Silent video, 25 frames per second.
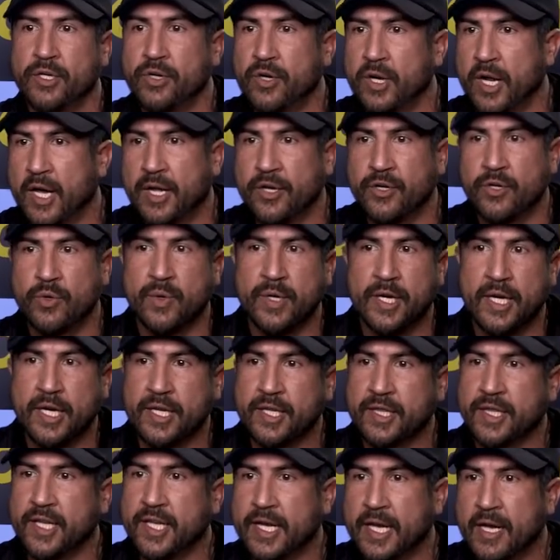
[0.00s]
You're not doing
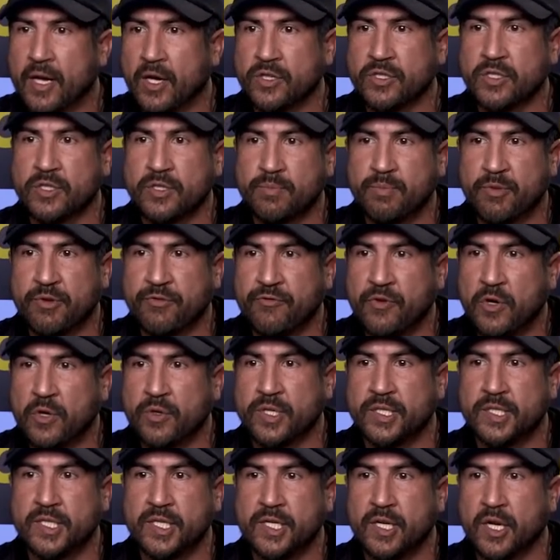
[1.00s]
anything else but
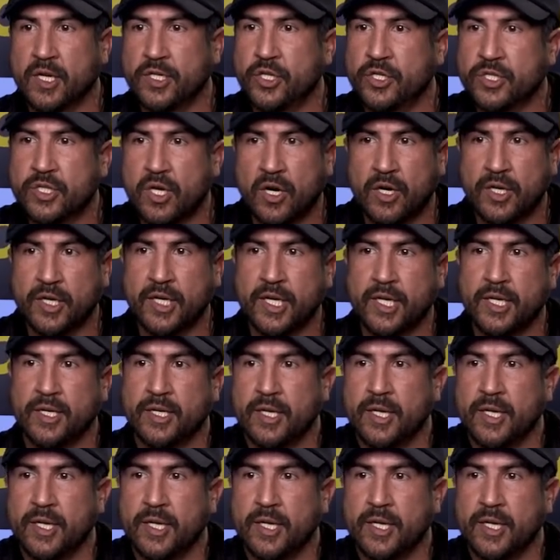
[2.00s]
focusing on your target.